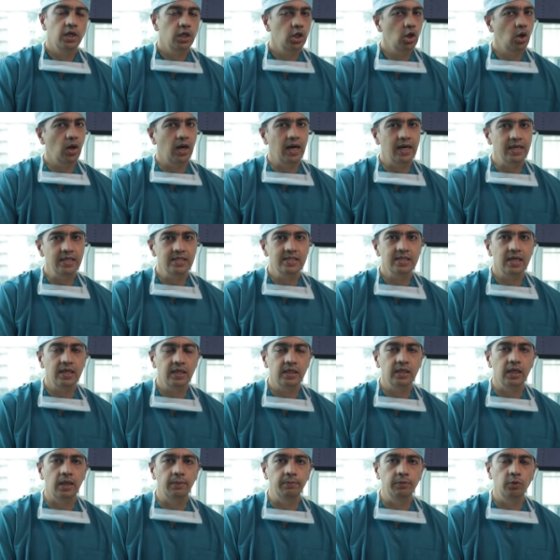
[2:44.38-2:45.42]
Your eyes are
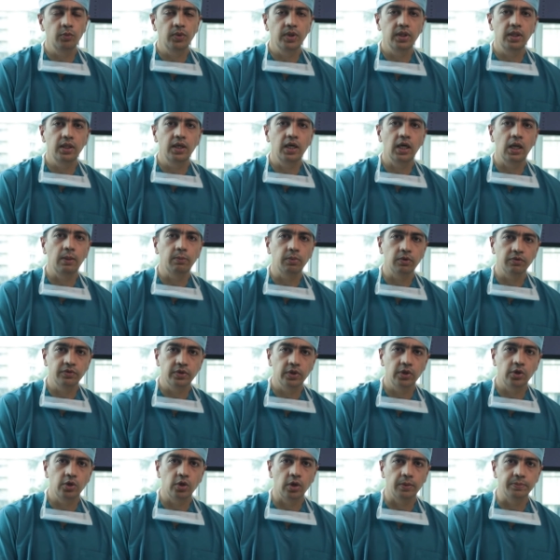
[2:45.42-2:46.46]
numbed with the help of the
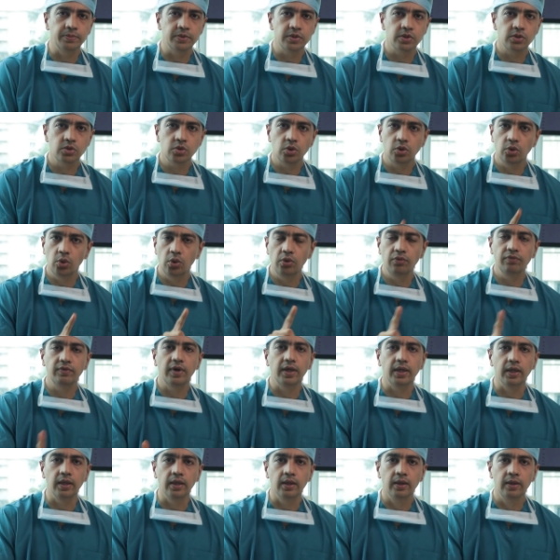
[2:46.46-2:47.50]
drops, so don't
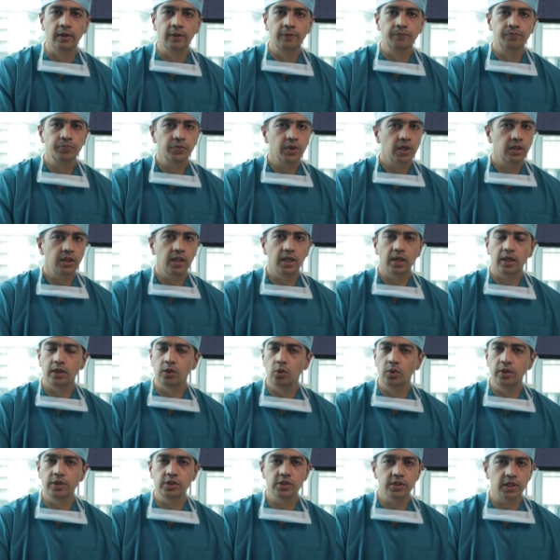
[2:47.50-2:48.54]
worry. There are no
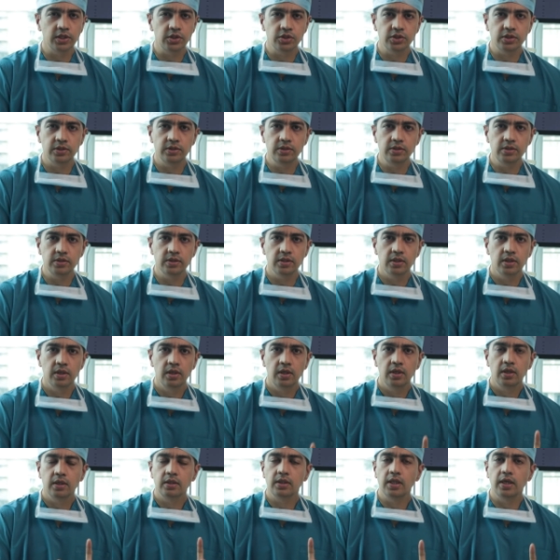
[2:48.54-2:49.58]
injections,
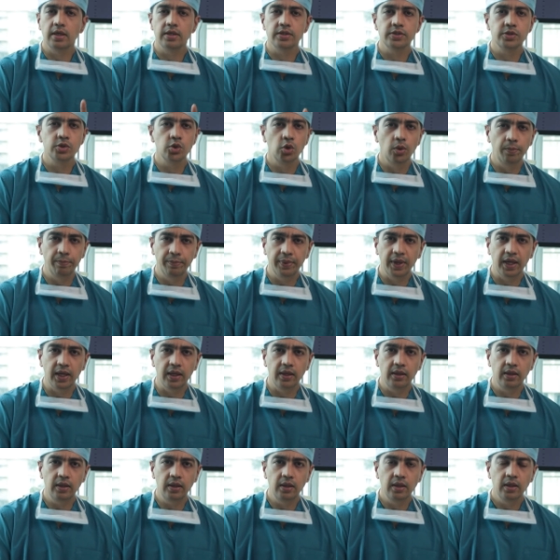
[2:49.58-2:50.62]
there is no
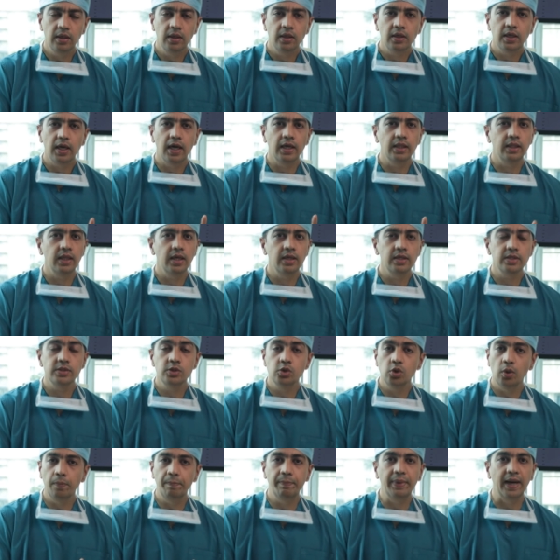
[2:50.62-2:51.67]
pain, and there is
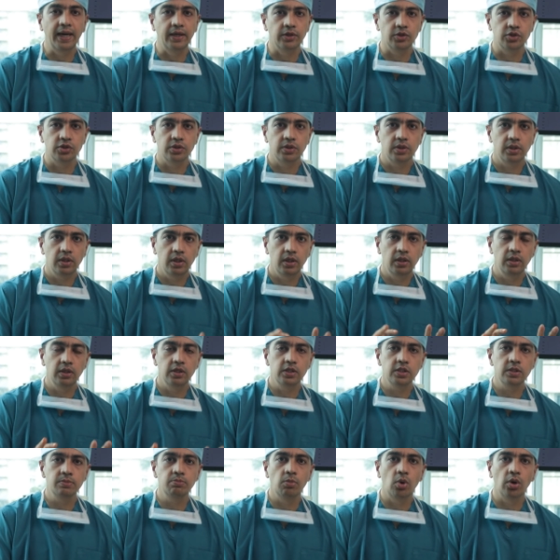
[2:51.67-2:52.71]
no patch in
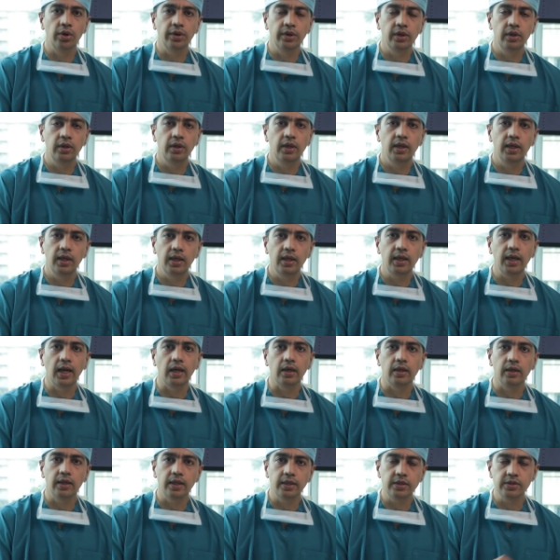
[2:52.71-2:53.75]
this modern day
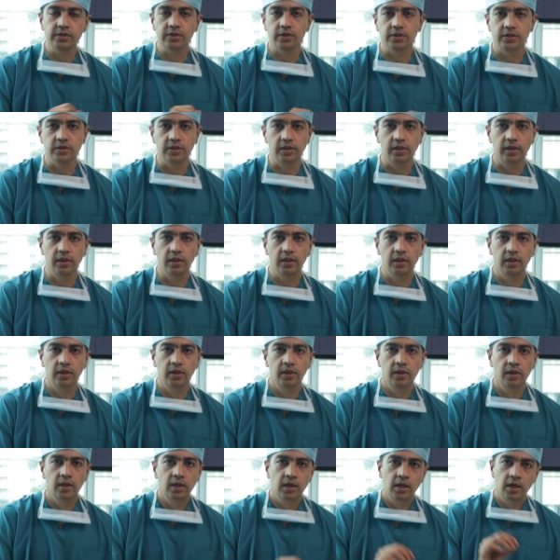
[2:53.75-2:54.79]
cataract surgery
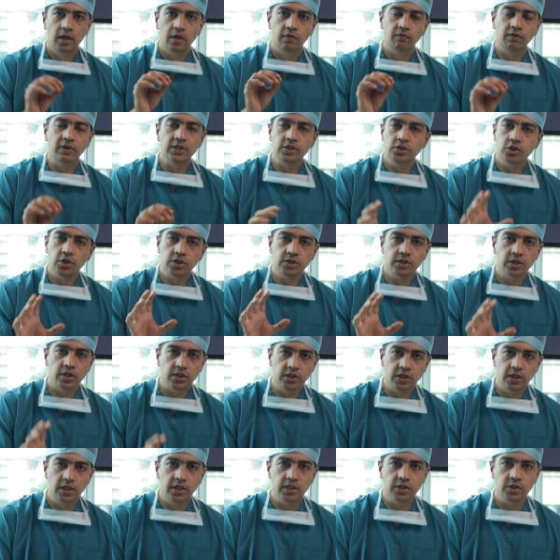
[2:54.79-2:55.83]
once your
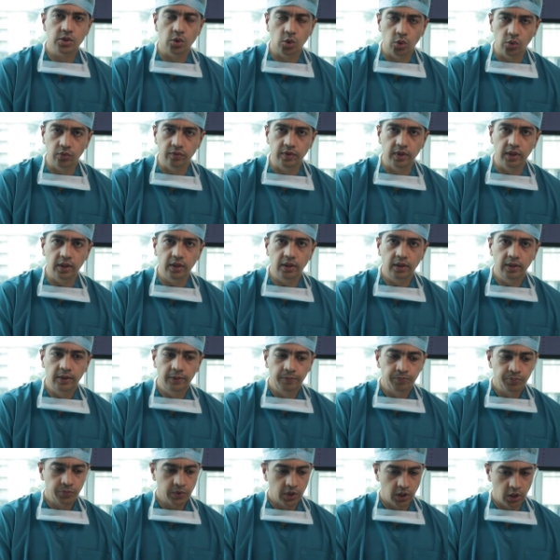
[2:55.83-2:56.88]
surgery is over,
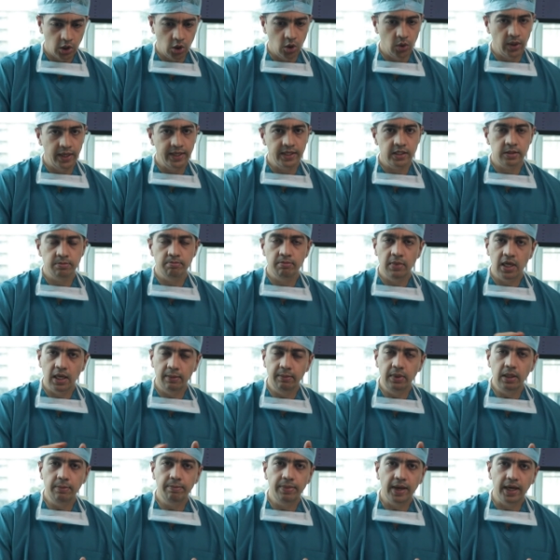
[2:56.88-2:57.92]
your eyes may
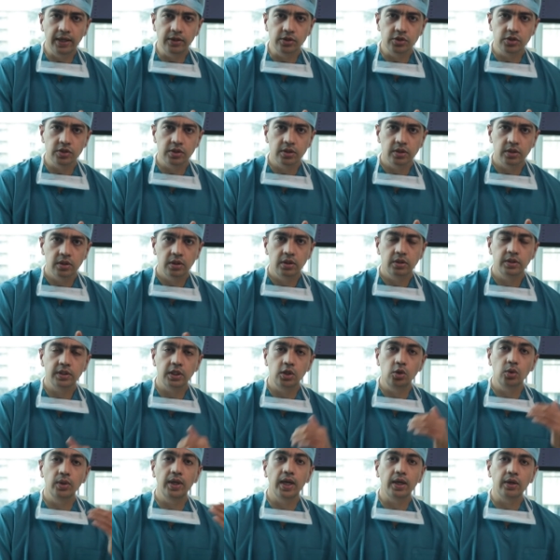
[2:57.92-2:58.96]
be patched till
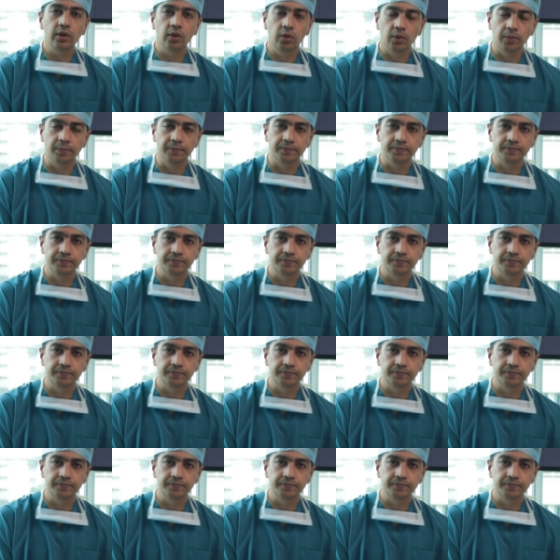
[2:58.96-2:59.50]
you get home.